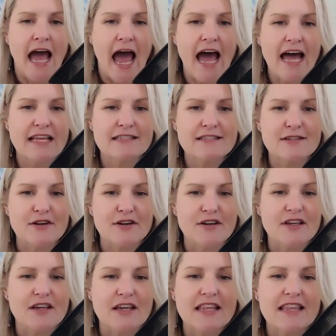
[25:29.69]
And
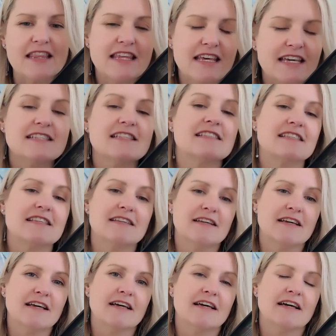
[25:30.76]
so, this
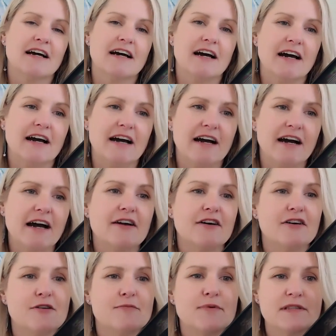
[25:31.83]
I
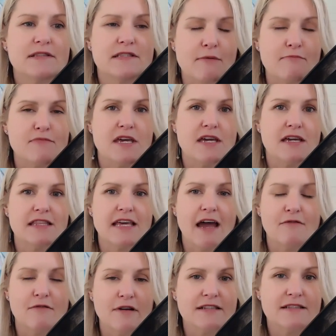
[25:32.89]
hope is something that
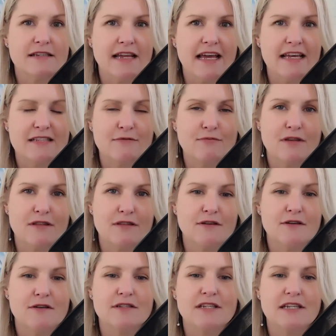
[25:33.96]
resonates with
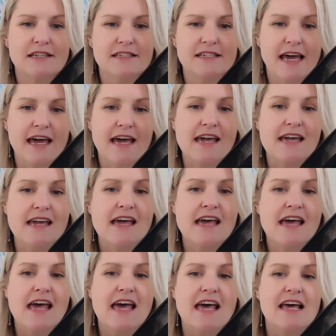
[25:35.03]
you today
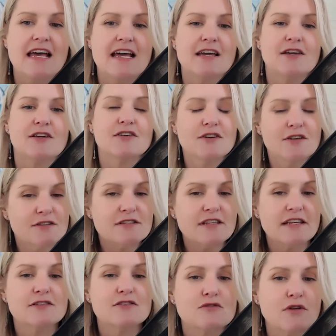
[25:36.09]

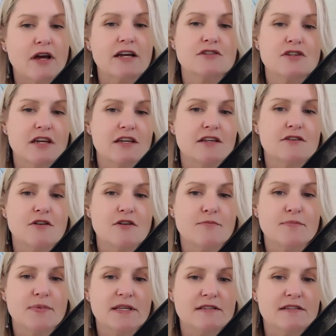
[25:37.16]
using structure in your
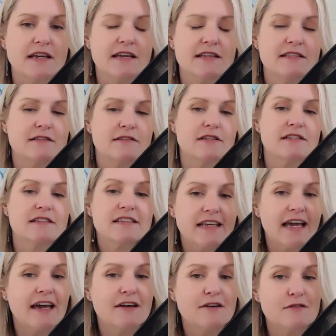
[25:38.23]
business to
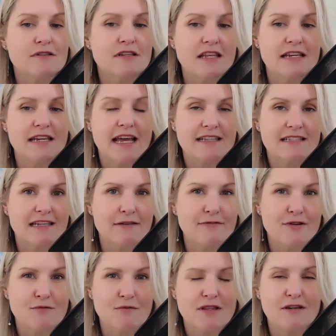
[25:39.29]
scale to the next
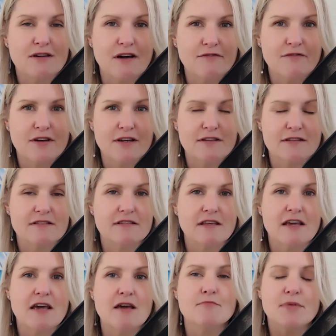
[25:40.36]
level with confidence
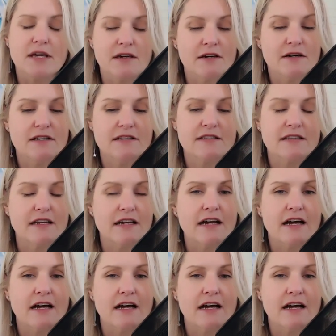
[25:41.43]
because